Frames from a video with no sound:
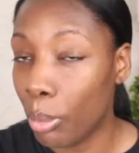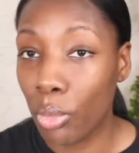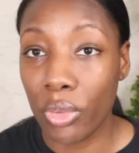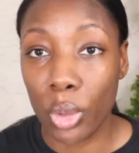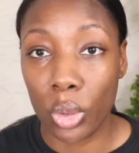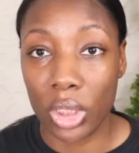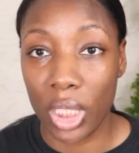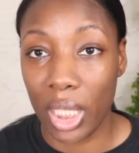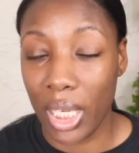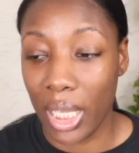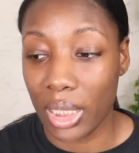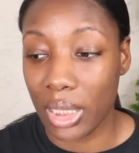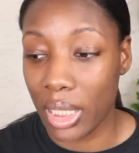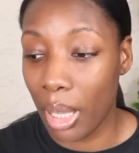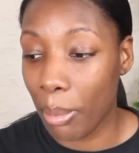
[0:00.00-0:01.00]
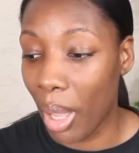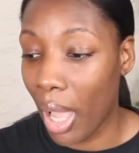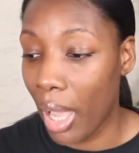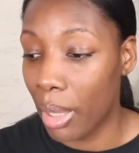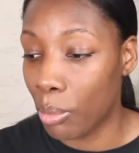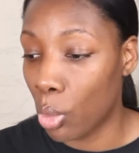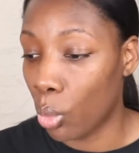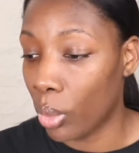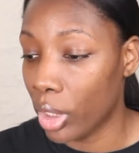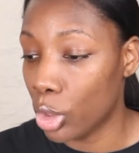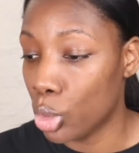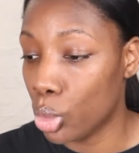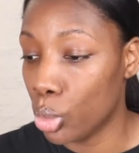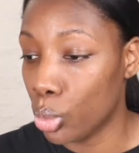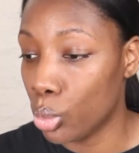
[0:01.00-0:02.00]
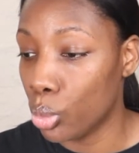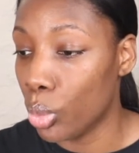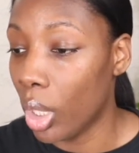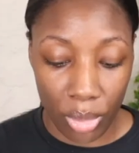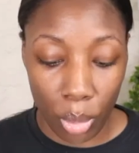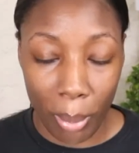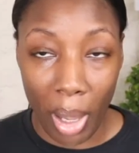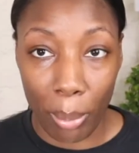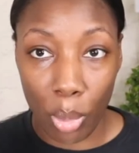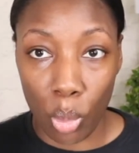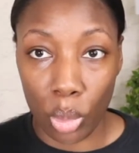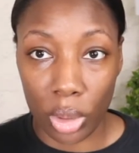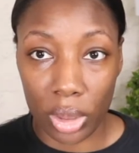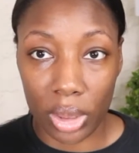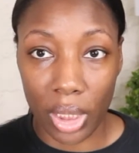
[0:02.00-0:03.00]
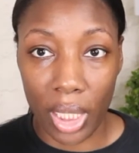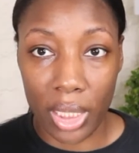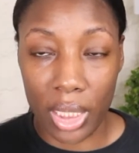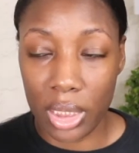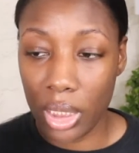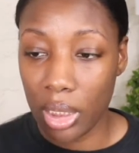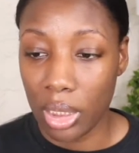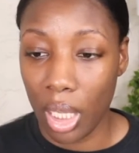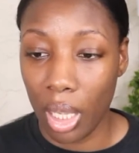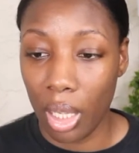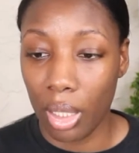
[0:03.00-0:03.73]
Moving on to the next step, I am going to fill my pores, and this is